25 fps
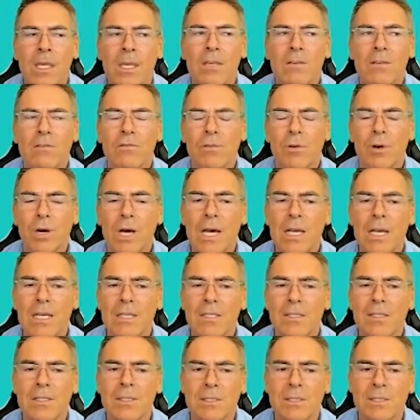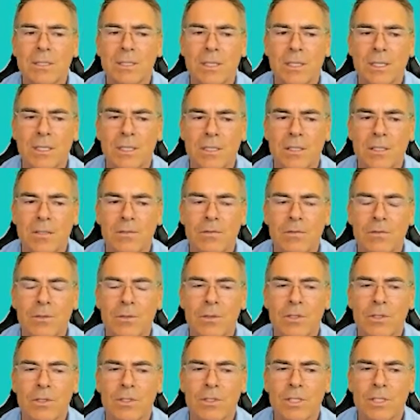for us and
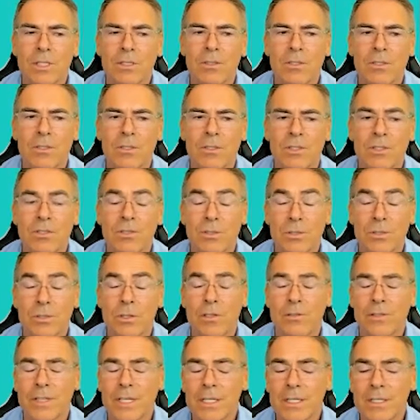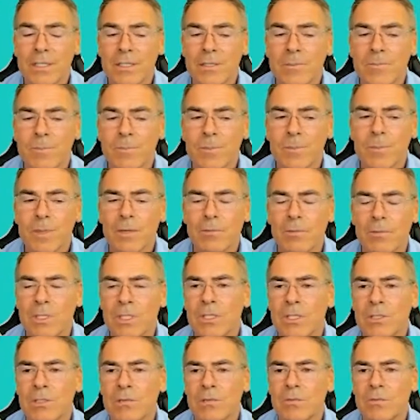for this technology to serve us, we
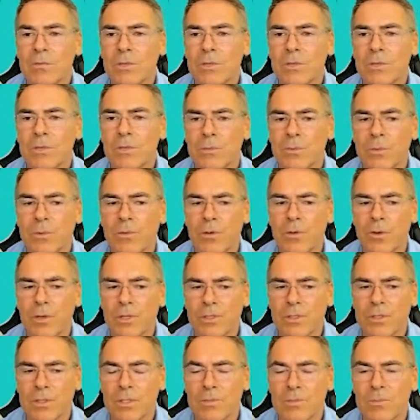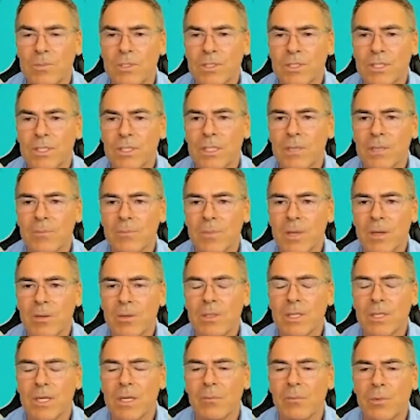need to reverse this particular
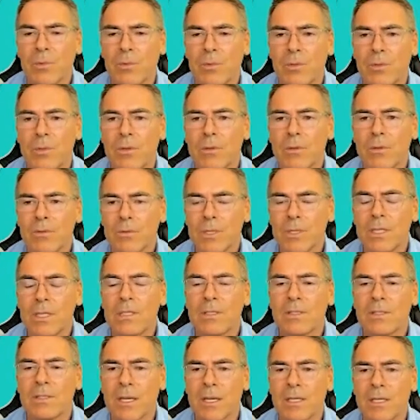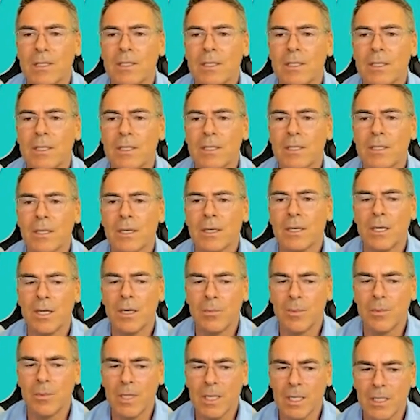paradigm. We're reassigning
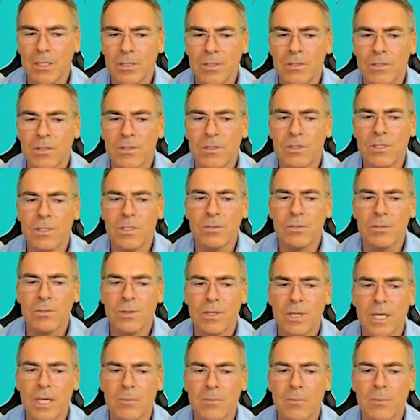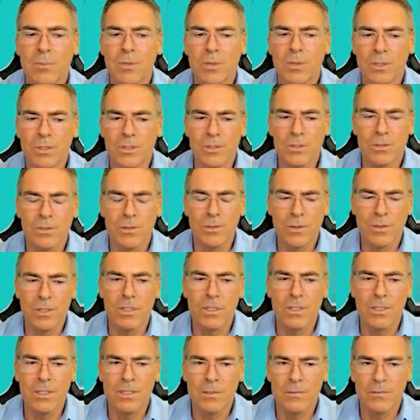agency to the endpoints of
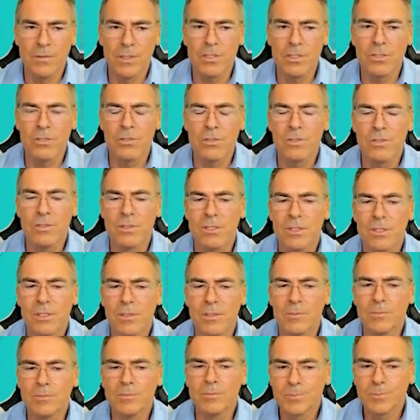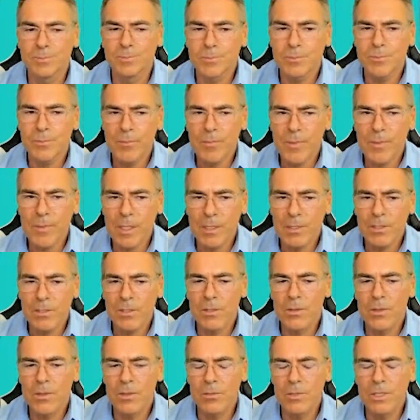the individuals here.
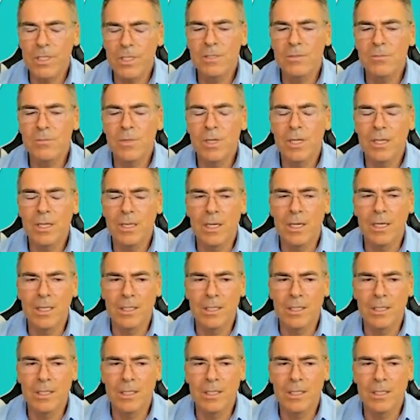So the reason why I